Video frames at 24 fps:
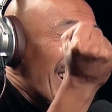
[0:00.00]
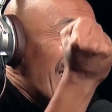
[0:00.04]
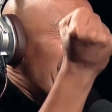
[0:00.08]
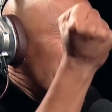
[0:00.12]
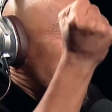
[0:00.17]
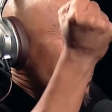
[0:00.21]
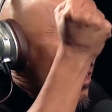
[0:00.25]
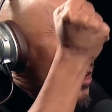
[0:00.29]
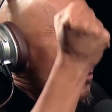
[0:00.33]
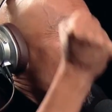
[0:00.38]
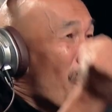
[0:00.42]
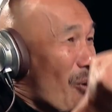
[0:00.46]
And
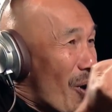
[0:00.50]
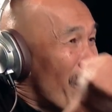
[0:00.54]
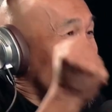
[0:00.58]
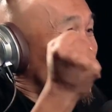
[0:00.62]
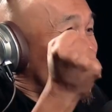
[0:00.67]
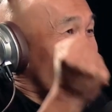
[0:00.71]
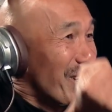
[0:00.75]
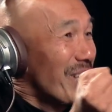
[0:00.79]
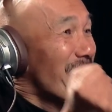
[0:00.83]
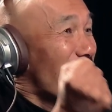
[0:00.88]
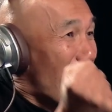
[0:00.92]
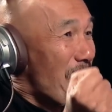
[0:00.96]
so I want
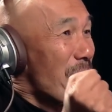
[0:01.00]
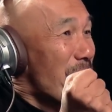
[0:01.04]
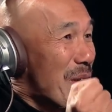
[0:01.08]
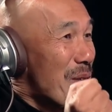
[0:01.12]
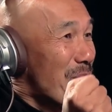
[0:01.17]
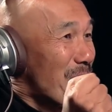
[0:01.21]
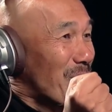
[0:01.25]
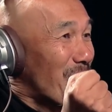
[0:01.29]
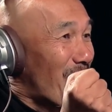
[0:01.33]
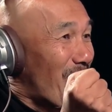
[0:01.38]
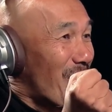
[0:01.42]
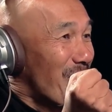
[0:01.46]
the young
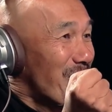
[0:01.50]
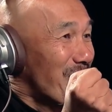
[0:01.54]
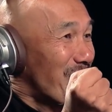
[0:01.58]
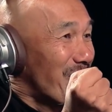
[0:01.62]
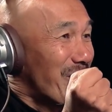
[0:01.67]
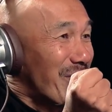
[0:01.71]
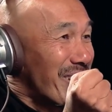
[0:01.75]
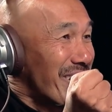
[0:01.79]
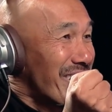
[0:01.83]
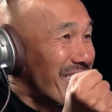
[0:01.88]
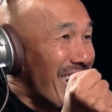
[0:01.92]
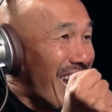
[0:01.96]
people to
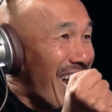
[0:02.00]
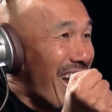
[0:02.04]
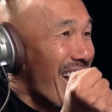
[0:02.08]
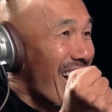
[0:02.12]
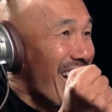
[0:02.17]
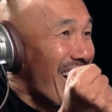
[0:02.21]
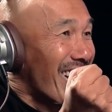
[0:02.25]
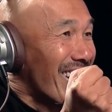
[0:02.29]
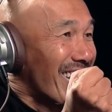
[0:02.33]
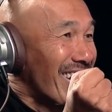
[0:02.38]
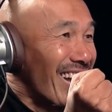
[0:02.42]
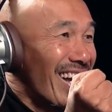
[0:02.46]

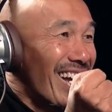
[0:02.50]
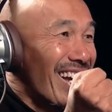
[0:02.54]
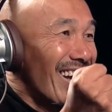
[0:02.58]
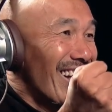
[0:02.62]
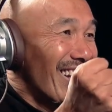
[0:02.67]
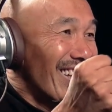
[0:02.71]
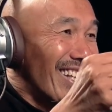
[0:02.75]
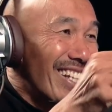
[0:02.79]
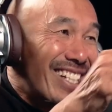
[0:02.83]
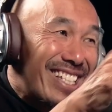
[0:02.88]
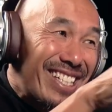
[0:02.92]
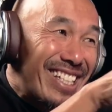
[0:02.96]
understand
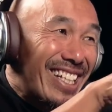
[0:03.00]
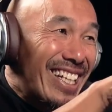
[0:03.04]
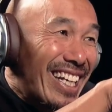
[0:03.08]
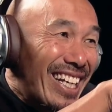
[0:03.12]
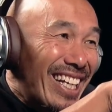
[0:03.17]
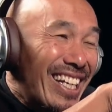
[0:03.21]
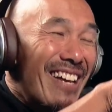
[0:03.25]
this.